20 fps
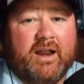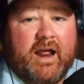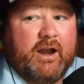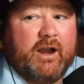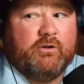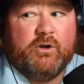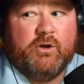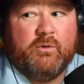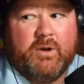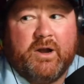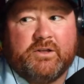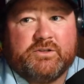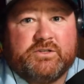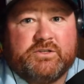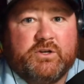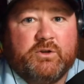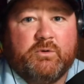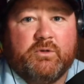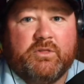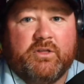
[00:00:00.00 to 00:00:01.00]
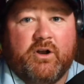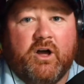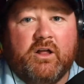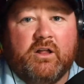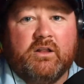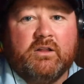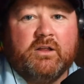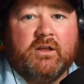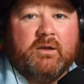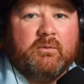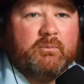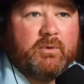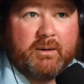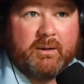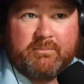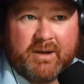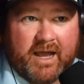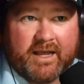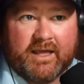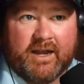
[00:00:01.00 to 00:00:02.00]
and I don't know what else to do with it all. But
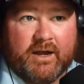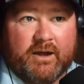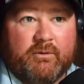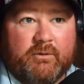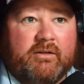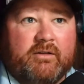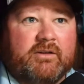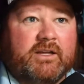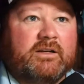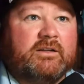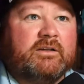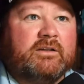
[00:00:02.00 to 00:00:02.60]
I'm not getting rid of it.